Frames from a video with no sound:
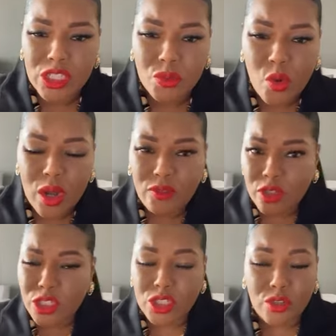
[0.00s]
morning for
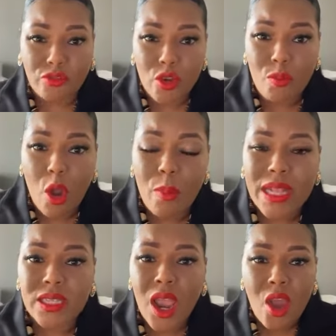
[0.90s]
just a few
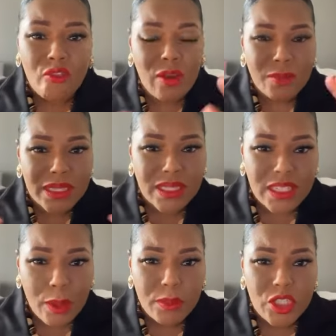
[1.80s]
moments from the
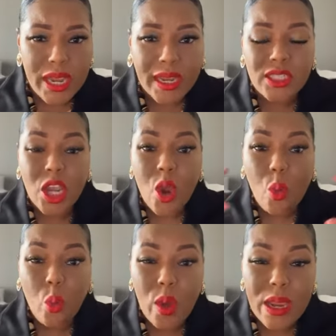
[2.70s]
subject,
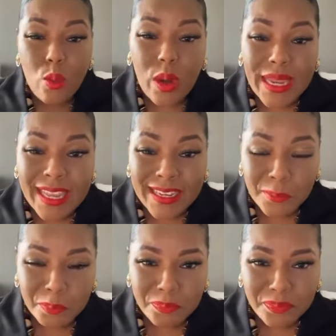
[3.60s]
we win.